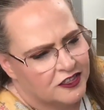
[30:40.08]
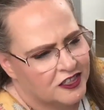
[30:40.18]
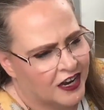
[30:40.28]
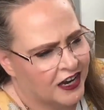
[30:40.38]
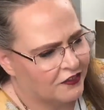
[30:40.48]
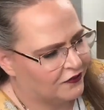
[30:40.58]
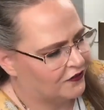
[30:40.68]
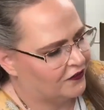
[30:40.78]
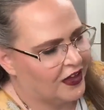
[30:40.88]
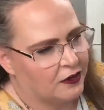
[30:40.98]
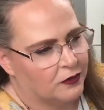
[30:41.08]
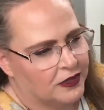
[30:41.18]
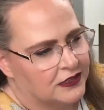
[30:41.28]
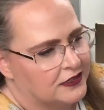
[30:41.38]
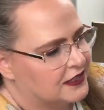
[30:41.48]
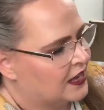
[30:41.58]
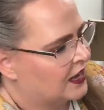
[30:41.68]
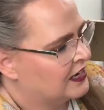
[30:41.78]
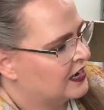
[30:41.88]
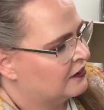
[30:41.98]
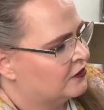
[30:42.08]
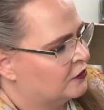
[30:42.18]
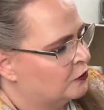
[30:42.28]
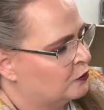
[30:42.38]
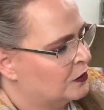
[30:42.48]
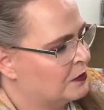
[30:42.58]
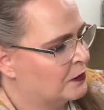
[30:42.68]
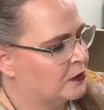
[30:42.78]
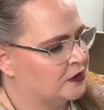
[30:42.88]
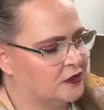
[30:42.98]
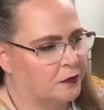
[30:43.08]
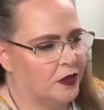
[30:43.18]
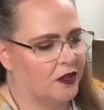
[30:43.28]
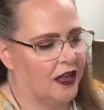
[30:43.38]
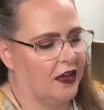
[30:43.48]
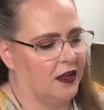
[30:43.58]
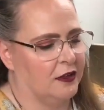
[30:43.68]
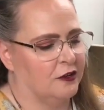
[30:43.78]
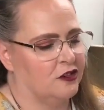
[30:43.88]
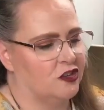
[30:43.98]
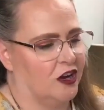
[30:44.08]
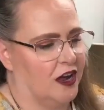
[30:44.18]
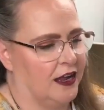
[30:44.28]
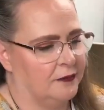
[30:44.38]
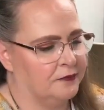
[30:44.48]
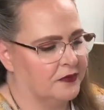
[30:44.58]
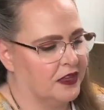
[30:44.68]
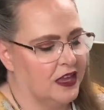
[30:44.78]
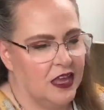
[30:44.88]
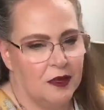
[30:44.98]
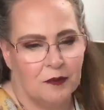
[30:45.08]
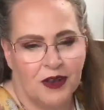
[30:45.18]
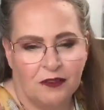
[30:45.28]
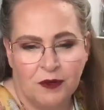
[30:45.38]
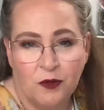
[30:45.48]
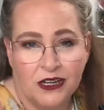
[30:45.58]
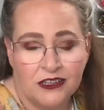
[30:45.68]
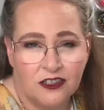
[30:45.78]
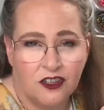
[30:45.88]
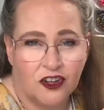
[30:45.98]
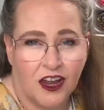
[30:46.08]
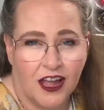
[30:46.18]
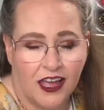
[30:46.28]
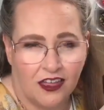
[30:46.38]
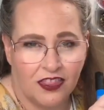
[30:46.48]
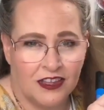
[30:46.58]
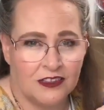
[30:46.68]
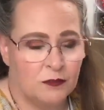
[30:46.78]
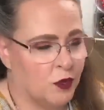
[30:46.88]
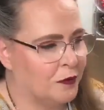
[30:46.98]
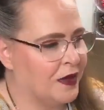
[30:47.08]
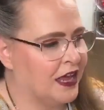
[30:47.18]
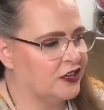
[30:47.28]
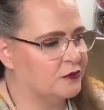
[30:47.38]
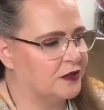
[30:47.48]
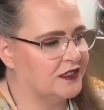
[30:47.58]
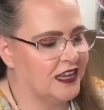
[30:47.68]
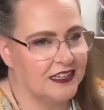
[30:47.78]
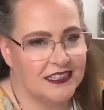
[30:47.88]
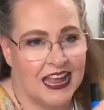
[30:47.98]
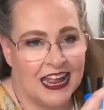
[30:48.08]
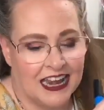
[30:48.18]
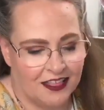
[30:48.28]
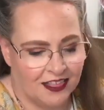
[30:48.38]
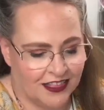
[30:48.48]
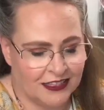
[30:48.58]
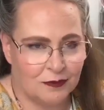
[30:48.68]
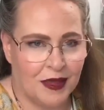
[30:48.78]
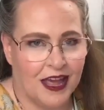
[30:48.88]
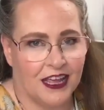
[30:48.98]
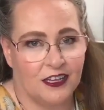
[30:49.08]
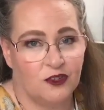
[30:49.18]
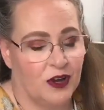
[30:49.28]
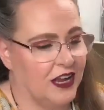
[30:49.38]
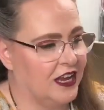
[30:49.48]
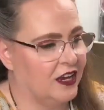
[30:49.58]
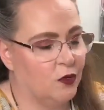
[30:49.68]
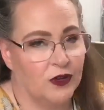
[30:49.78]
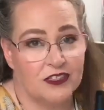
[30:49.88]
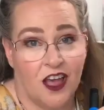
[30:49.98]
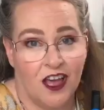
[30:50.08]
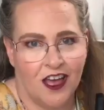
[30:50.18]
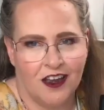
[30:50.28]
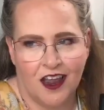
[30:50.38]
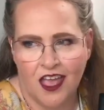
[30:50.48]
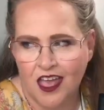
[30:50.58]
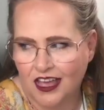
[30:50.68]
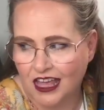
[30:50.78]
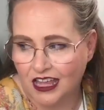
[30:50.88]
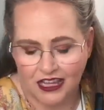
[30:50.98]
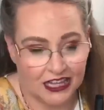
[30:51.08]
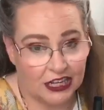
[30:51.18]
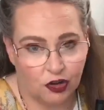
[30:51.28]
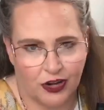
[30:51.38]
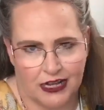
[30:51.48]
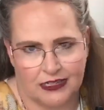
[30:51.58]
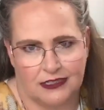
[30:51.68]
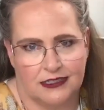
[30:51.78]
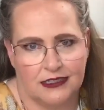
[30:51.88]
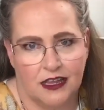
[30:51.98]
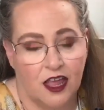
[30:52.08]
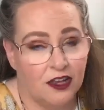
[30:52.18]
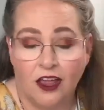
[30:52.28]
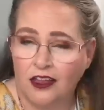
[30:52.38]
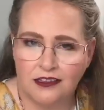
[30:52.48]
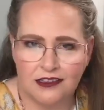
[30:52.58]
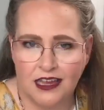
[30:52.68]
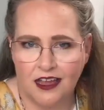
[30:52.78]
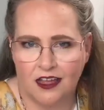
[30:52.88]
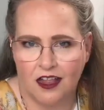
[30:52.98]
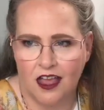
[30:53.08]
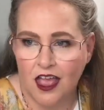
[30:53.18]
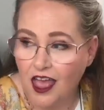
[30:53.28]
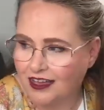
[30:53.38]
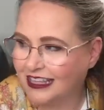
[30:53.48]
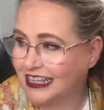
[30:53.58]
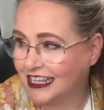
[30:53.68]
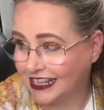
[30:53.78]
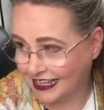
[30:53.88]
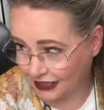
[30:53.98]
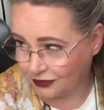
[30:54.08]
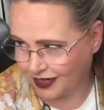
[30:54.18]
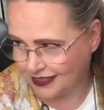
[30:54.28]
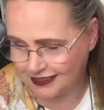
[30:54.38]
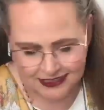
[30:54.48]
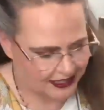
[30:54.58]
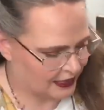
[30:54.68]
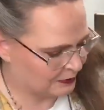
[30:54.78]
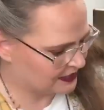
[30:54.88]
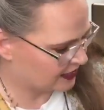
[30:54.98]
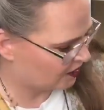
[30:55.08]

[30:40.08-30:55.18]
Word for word: giant fat ones that I never remember to pull out and try but I've been wanting to try these more manageable sizes, and this package right here was on clearance, not sale, clearance. Let me tell